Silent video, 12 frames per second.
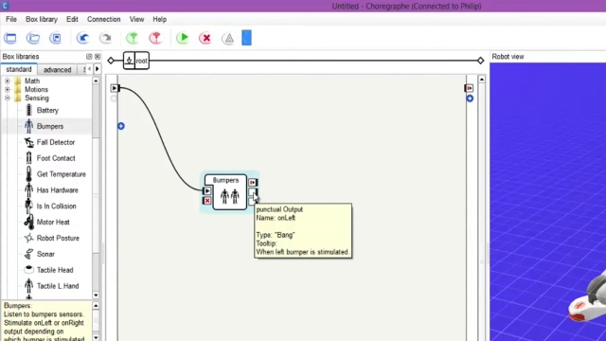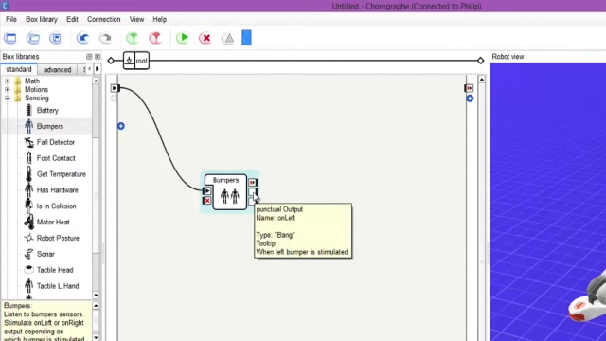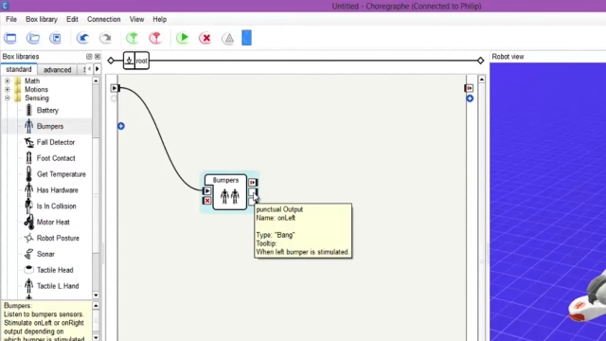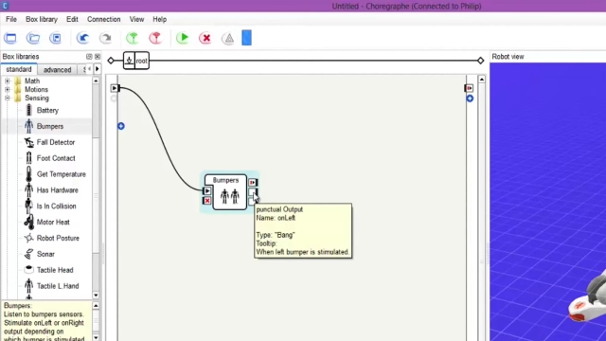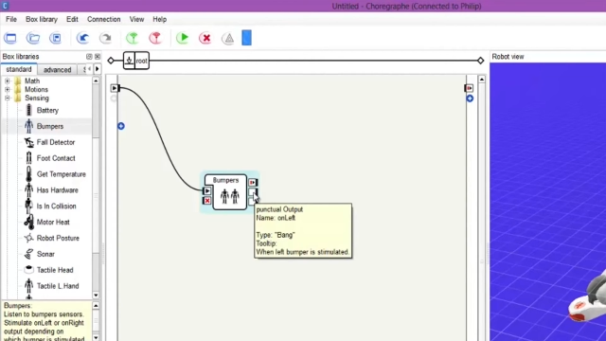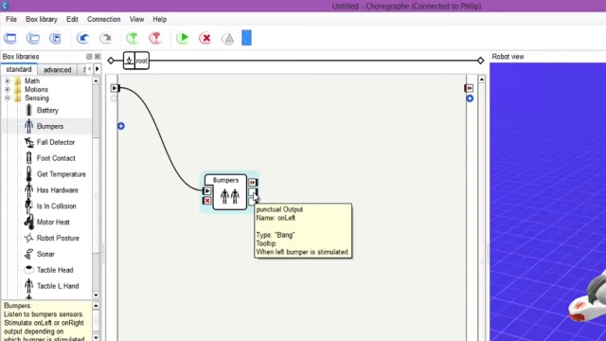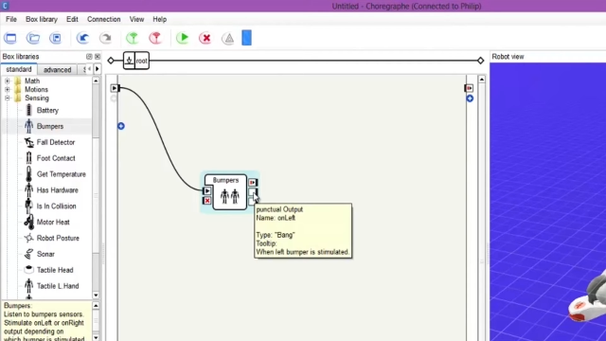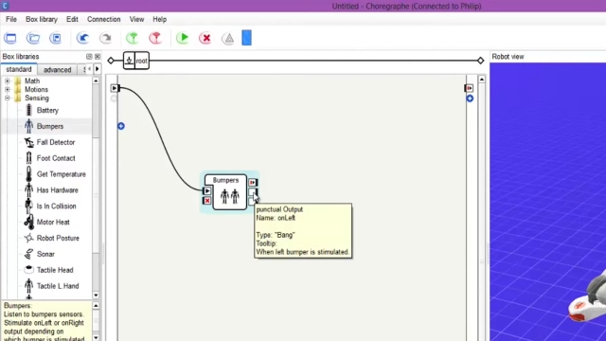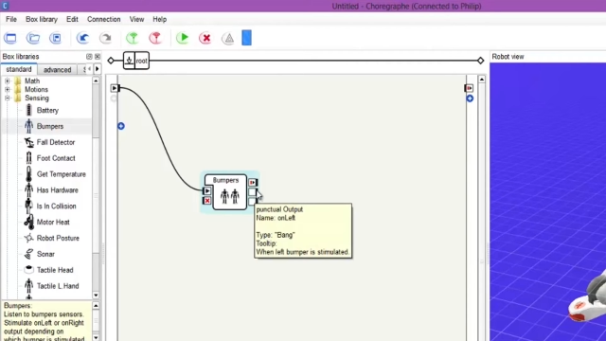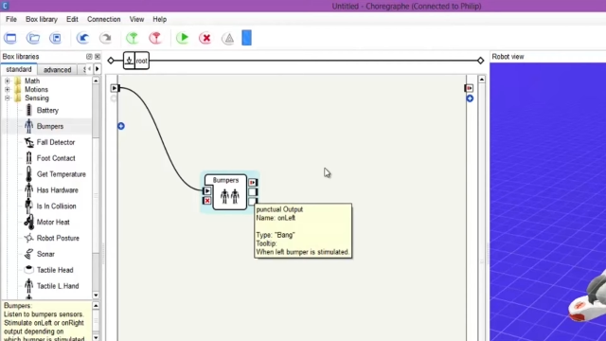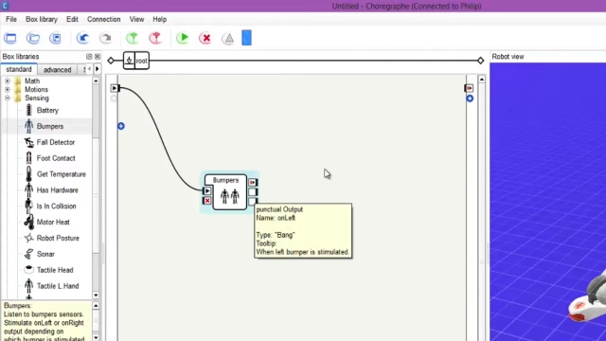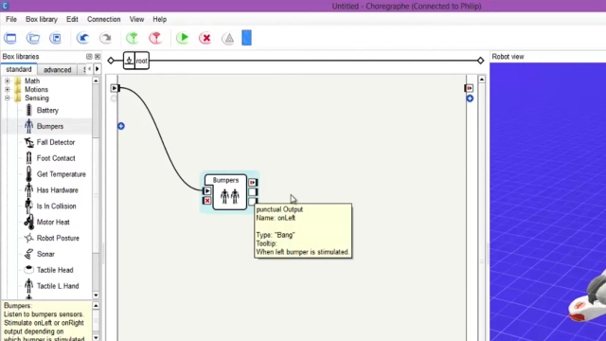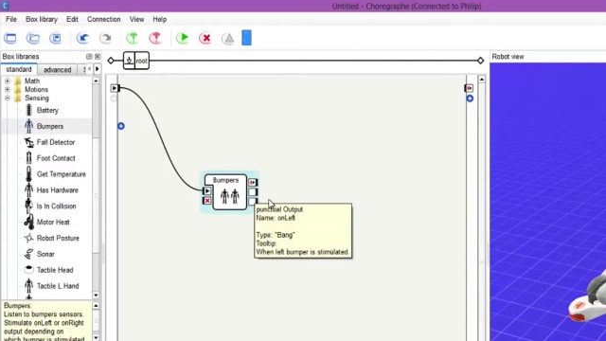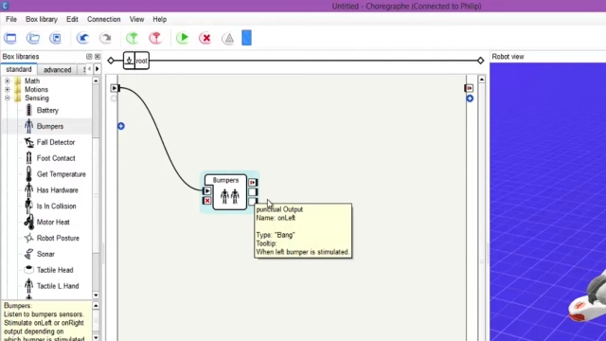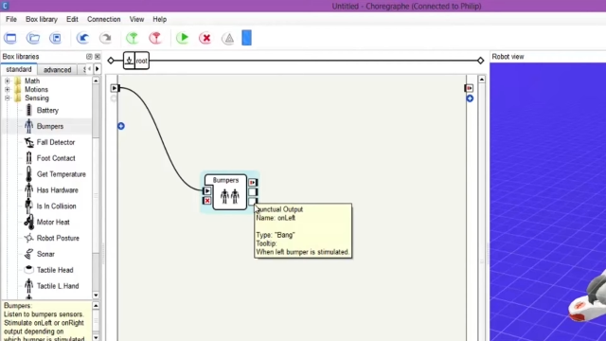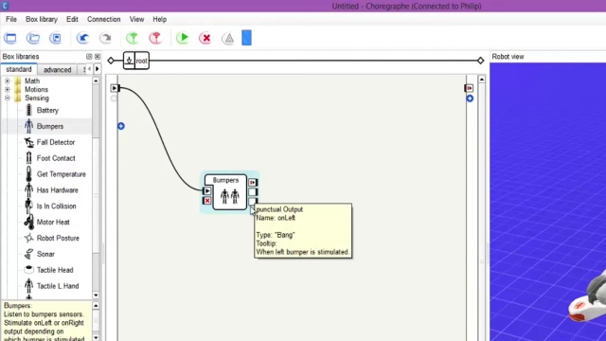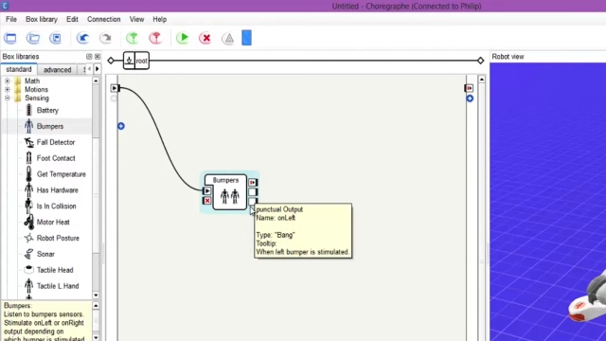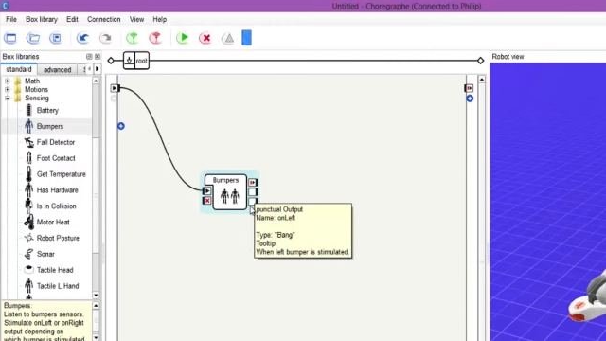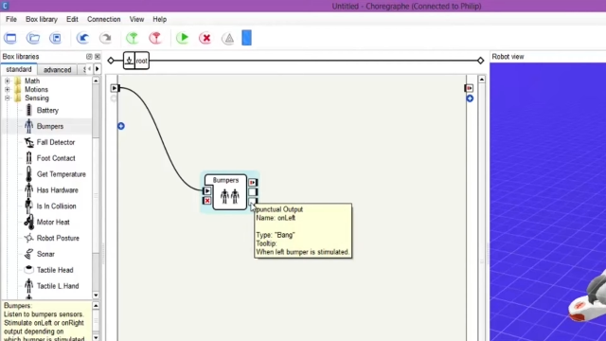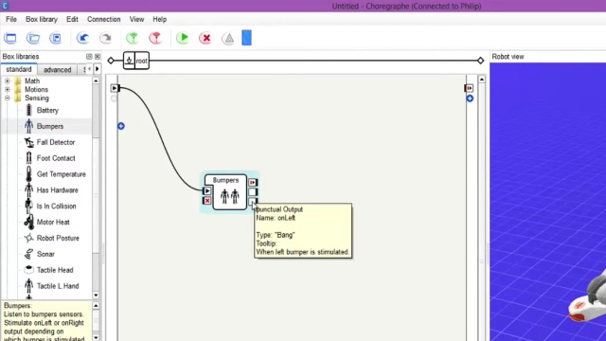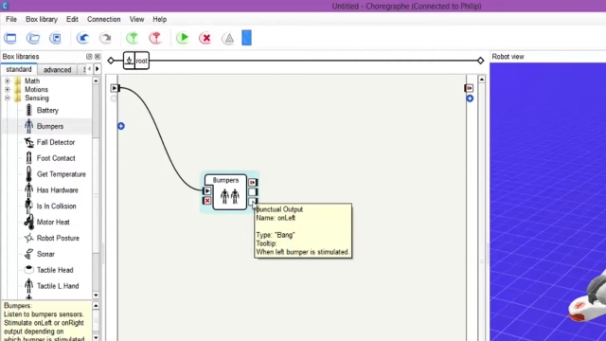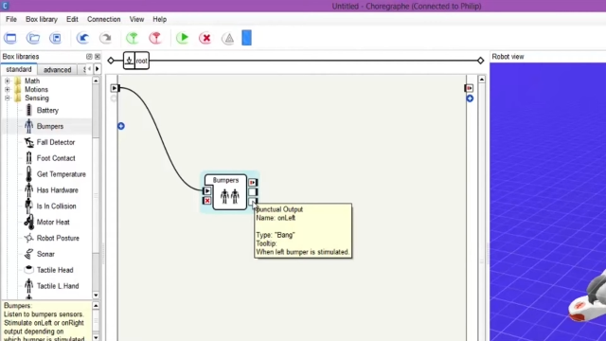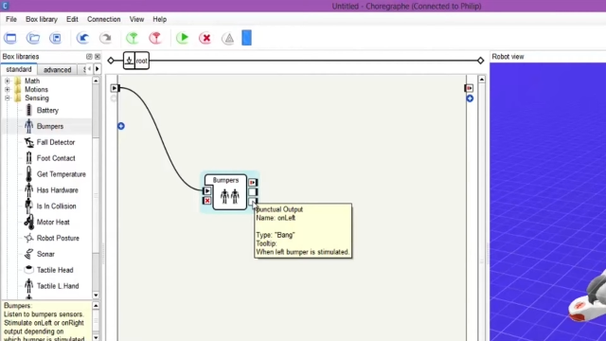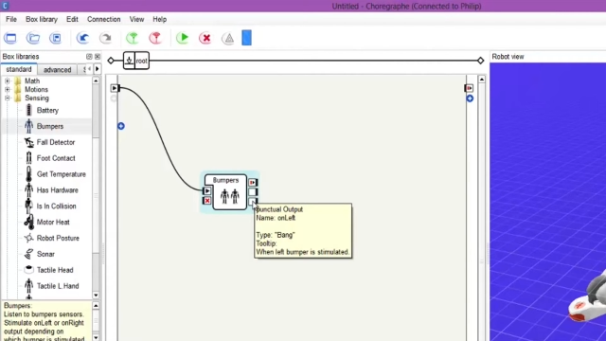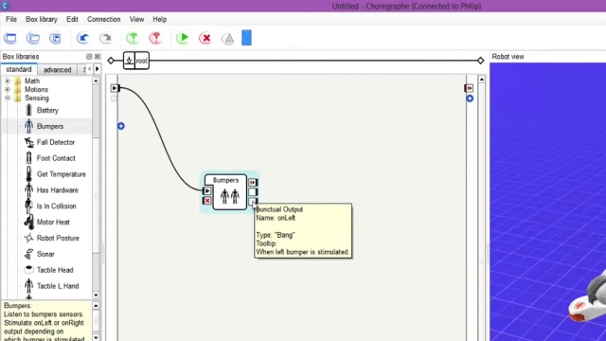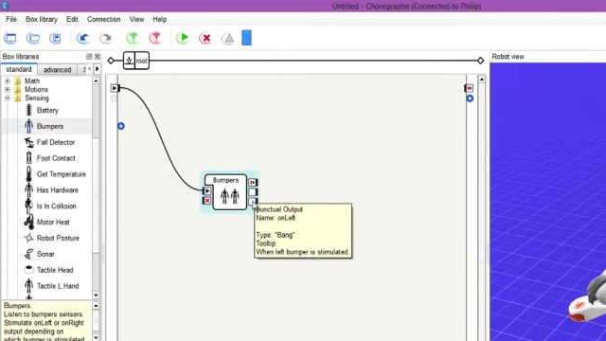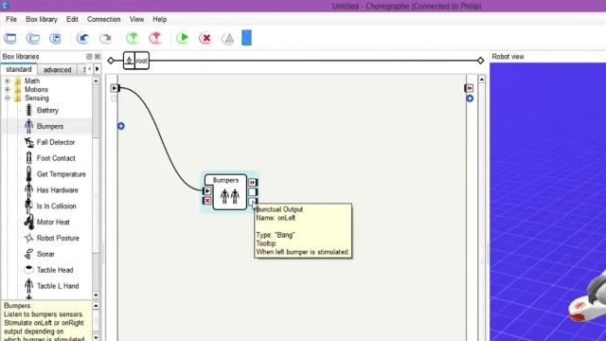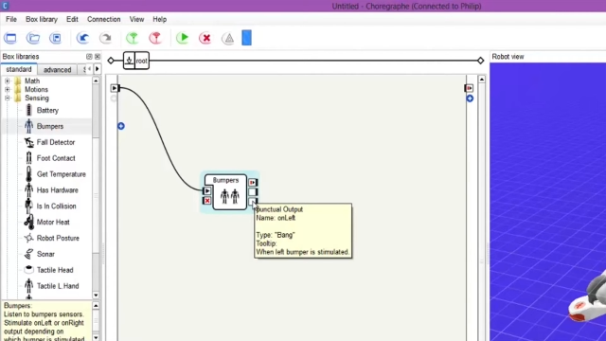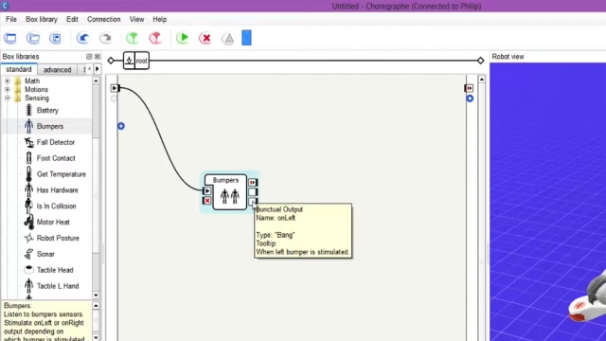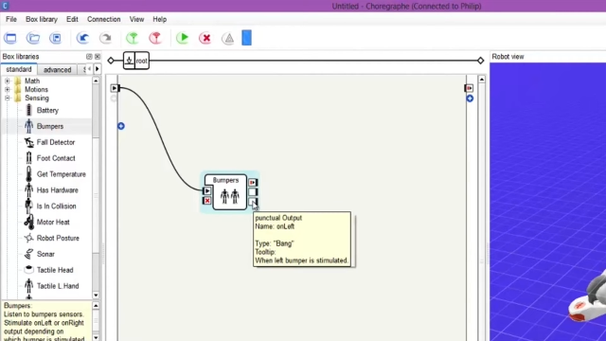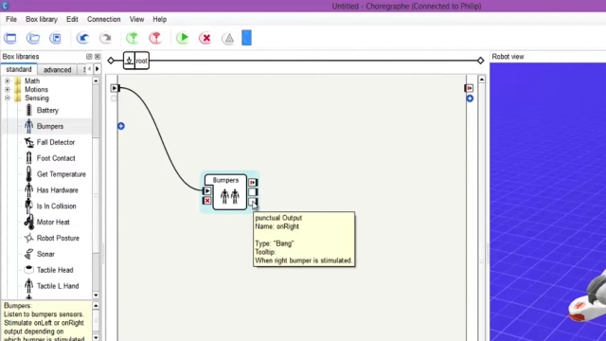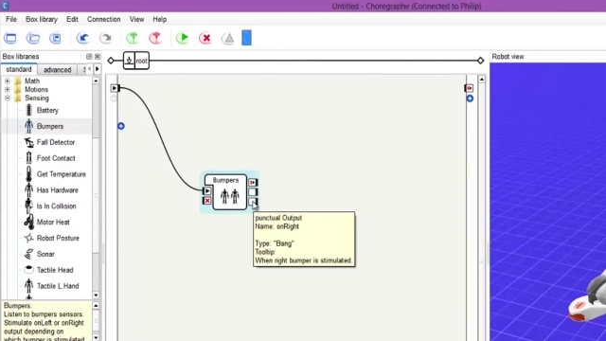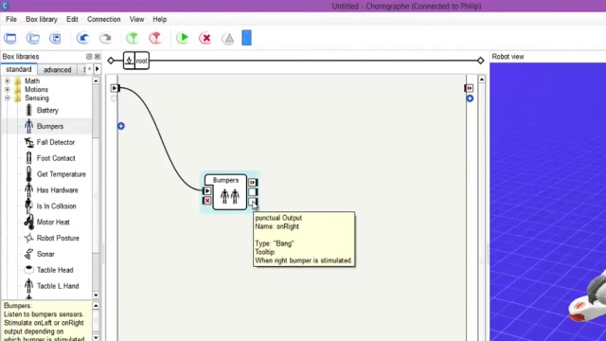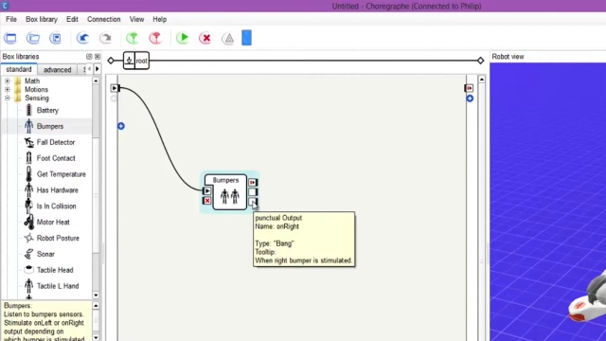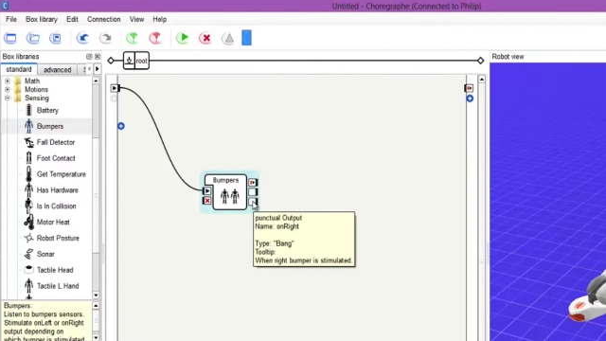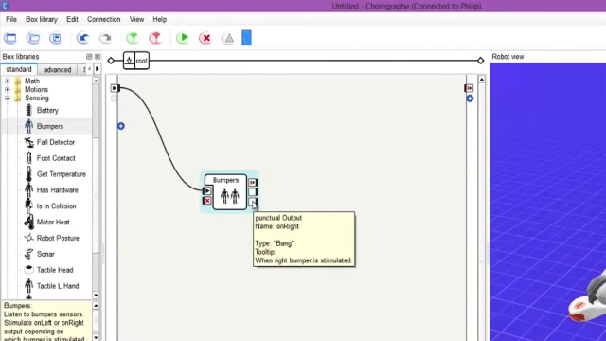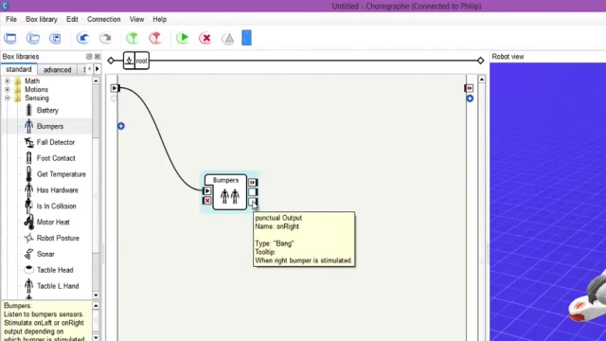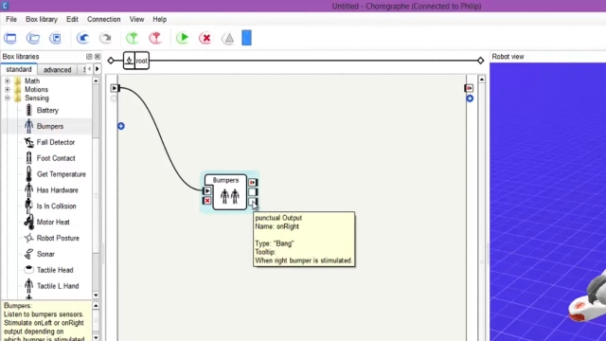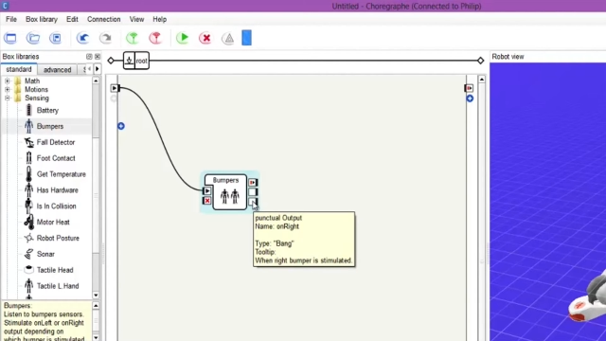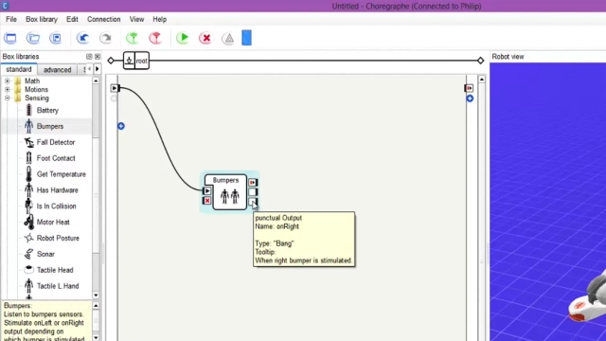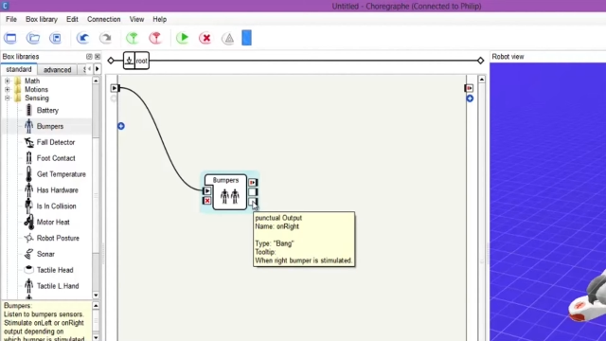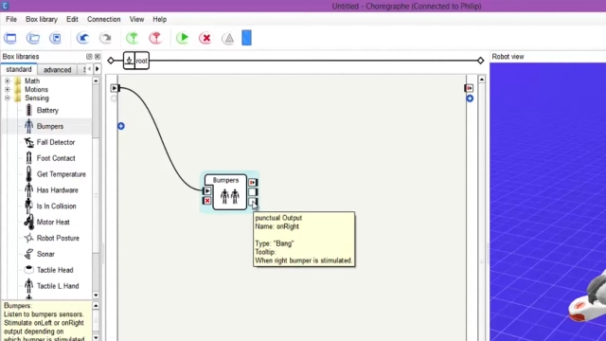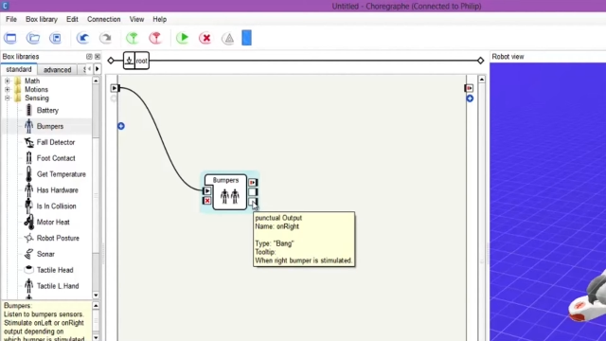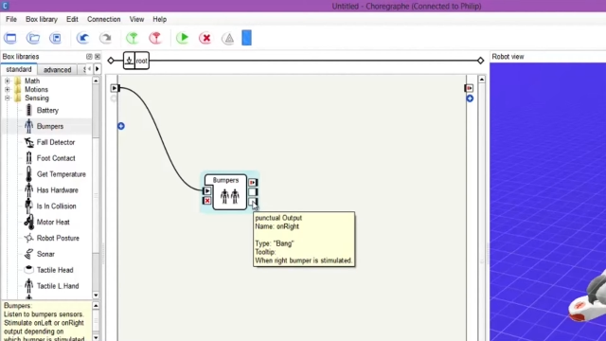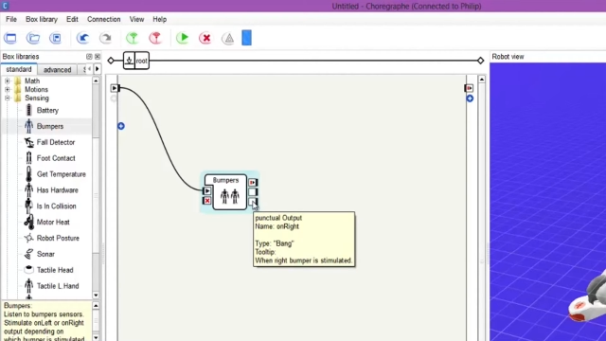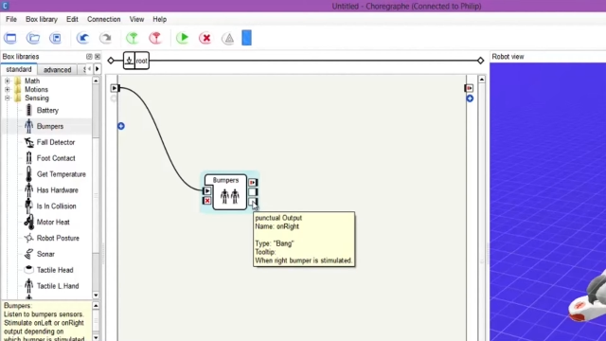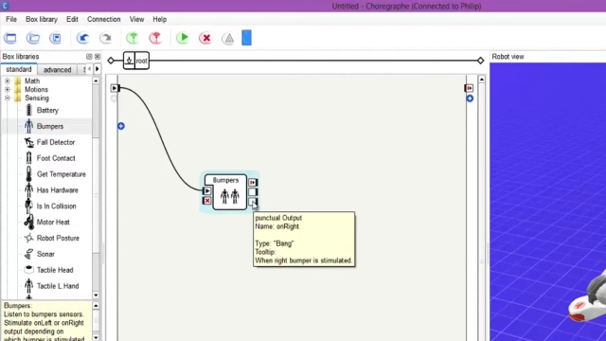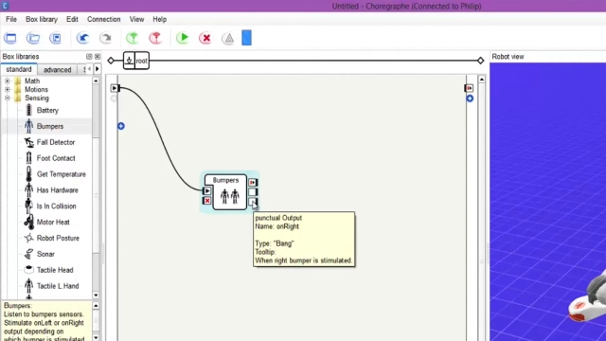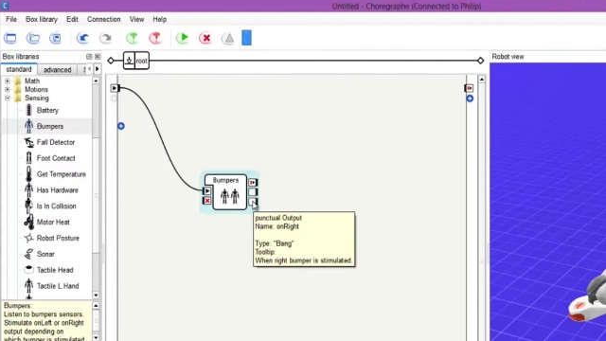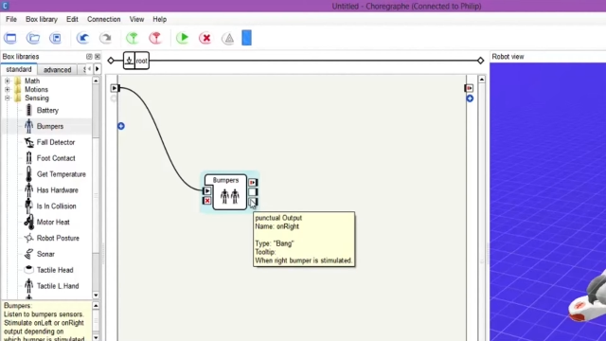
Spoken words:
No face is visible, so there are no lips to read.